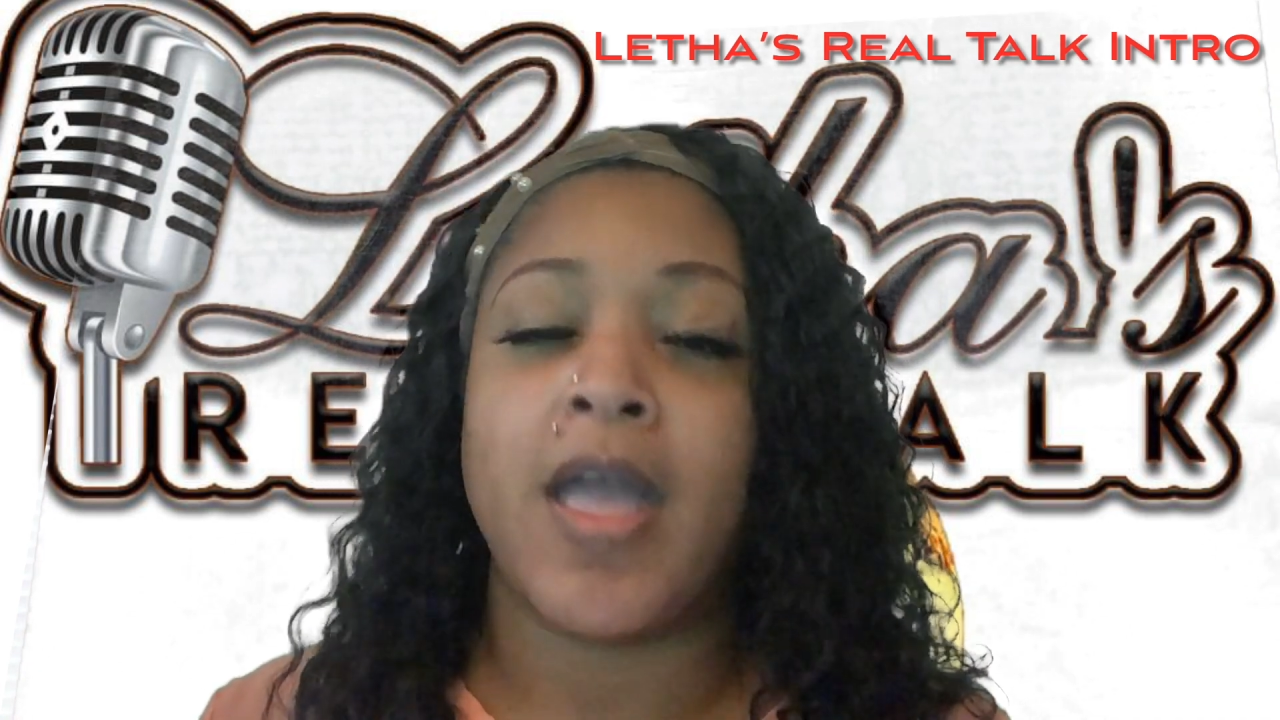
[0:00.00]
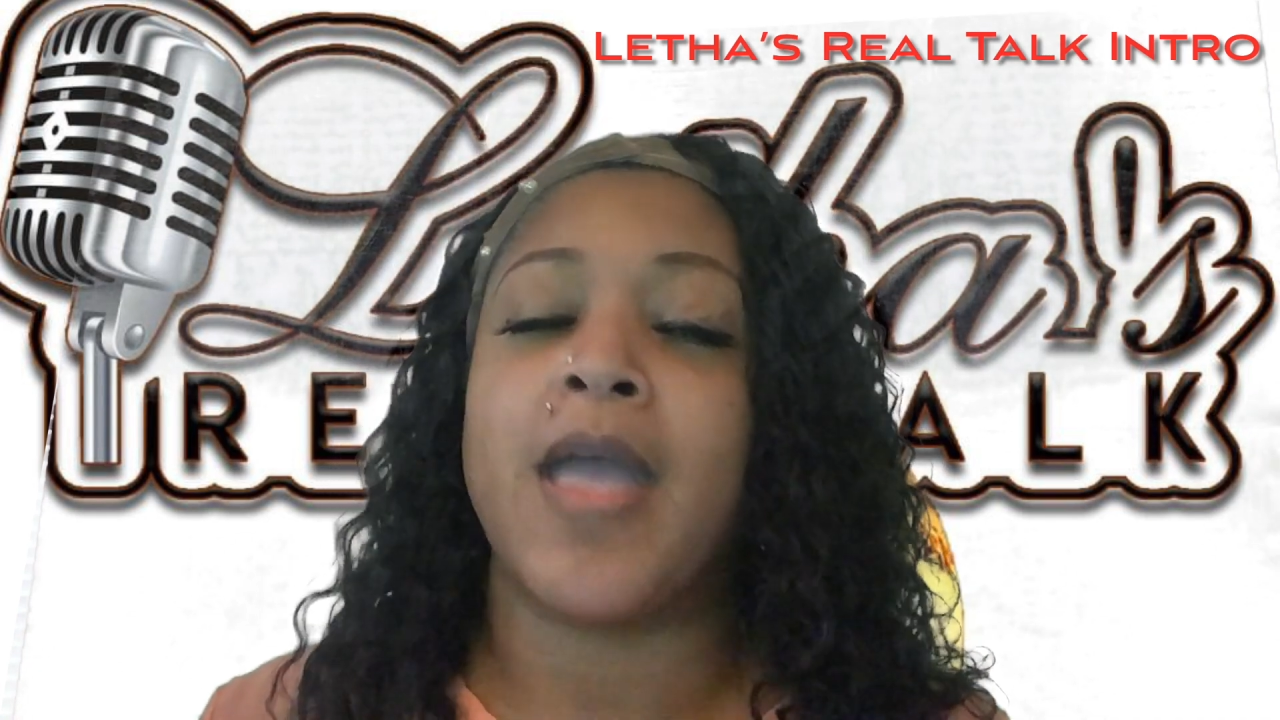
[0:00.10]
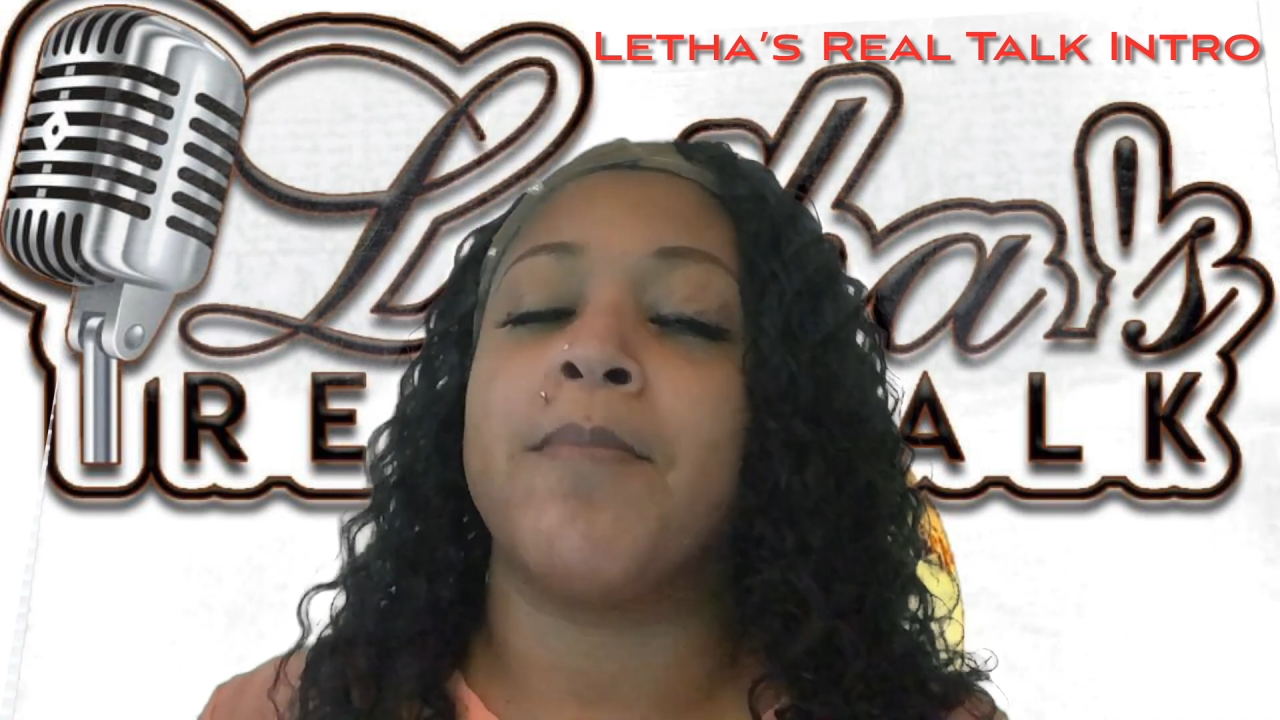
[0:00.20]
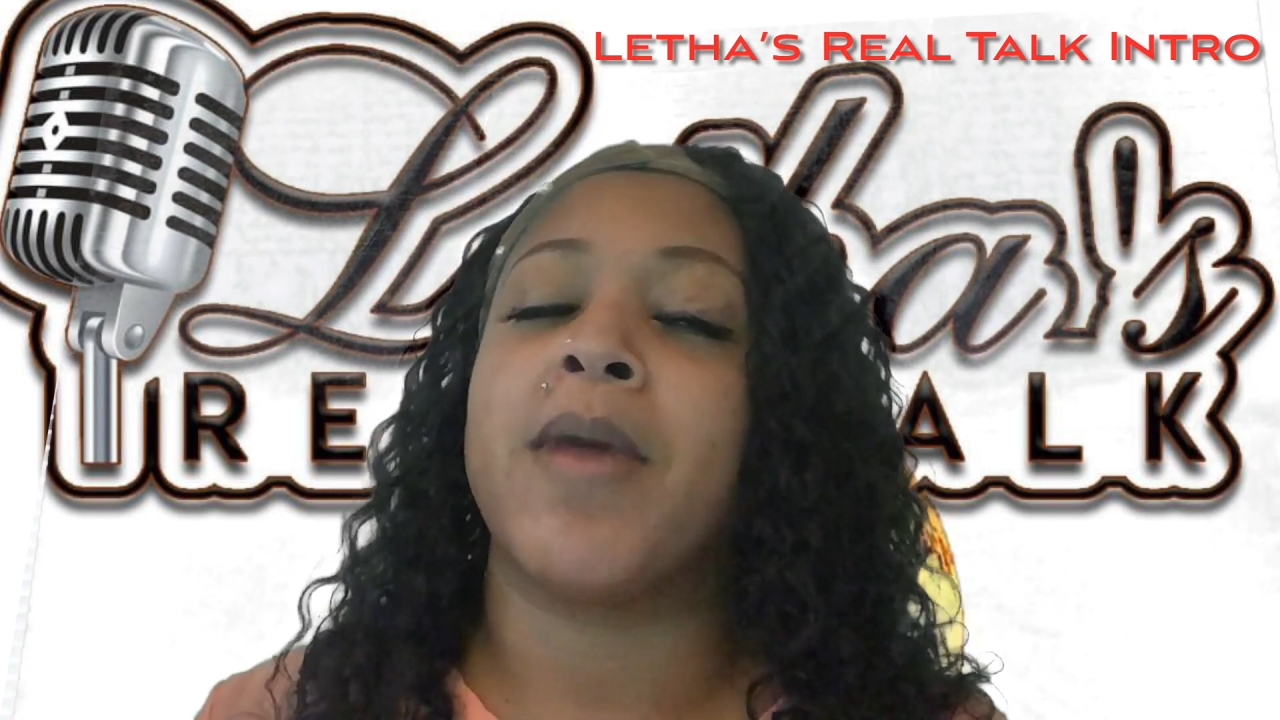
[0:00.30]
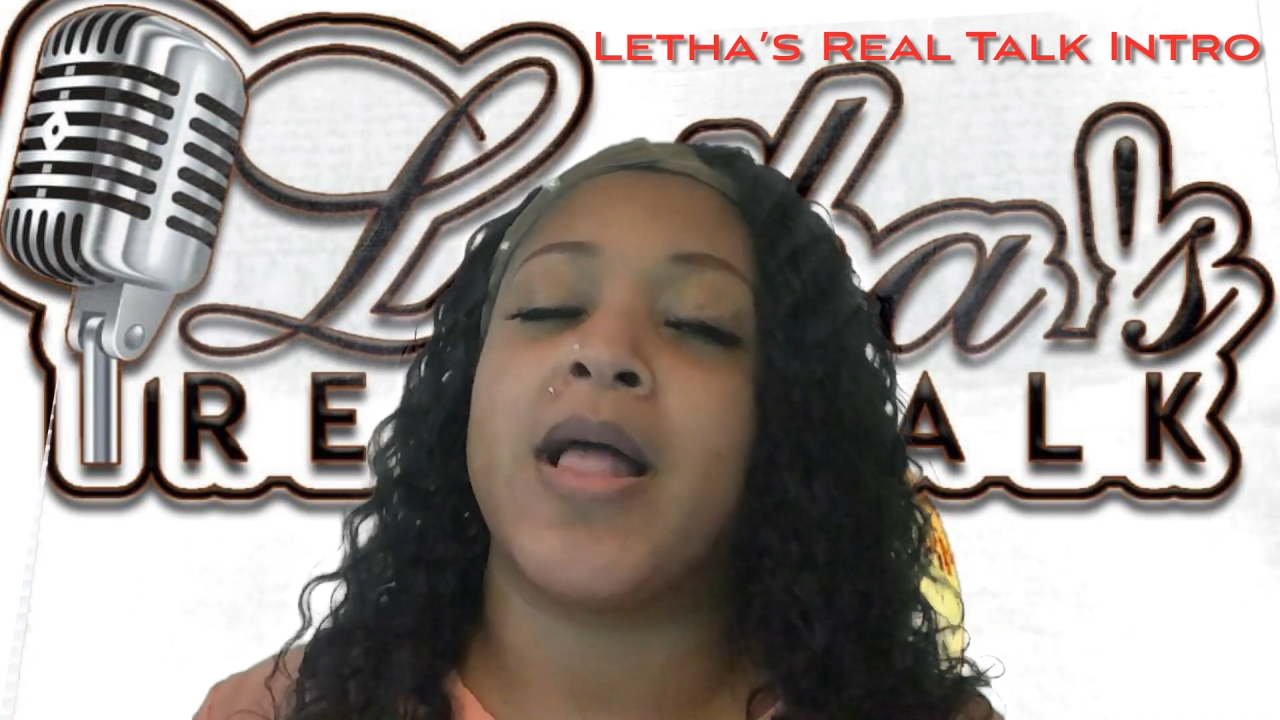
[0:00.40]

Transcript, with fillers: and by